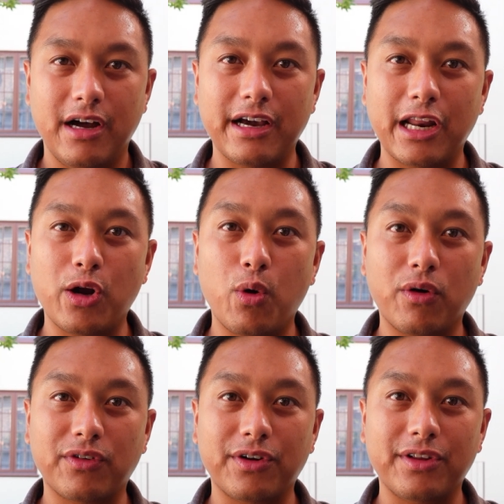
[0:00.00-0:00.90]
I'm going to go
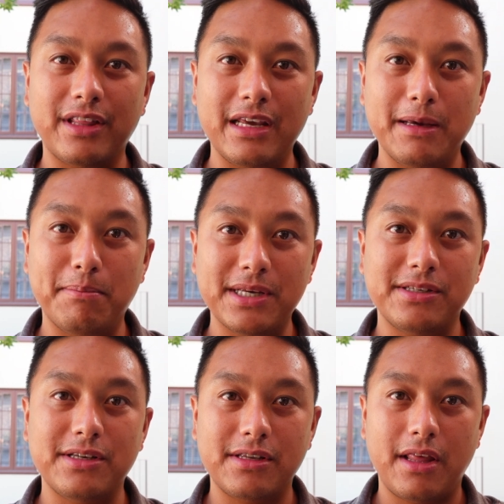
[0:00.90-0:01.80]
over the
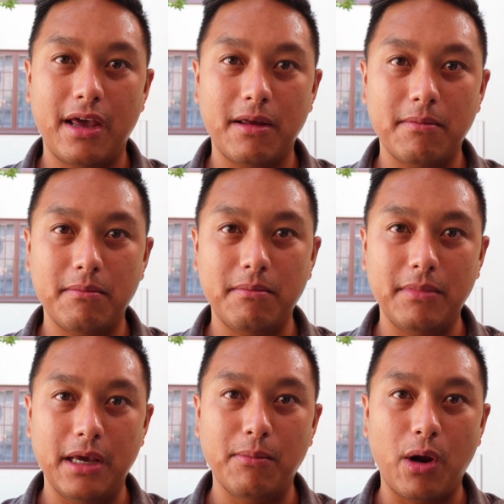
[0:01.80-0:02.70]
business that
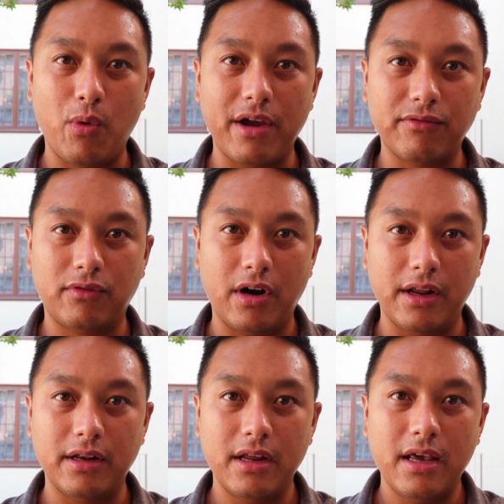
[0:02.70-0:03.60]
me and my wife
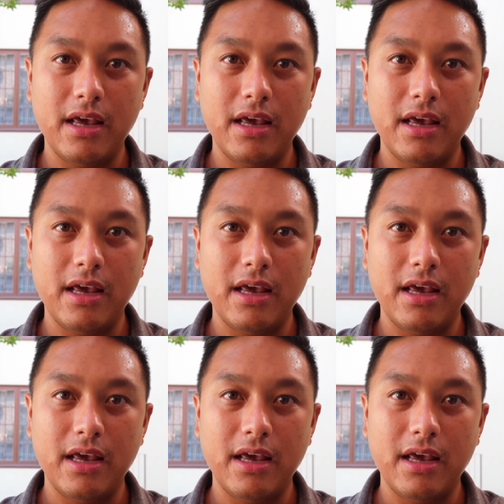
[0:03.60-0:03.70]
run.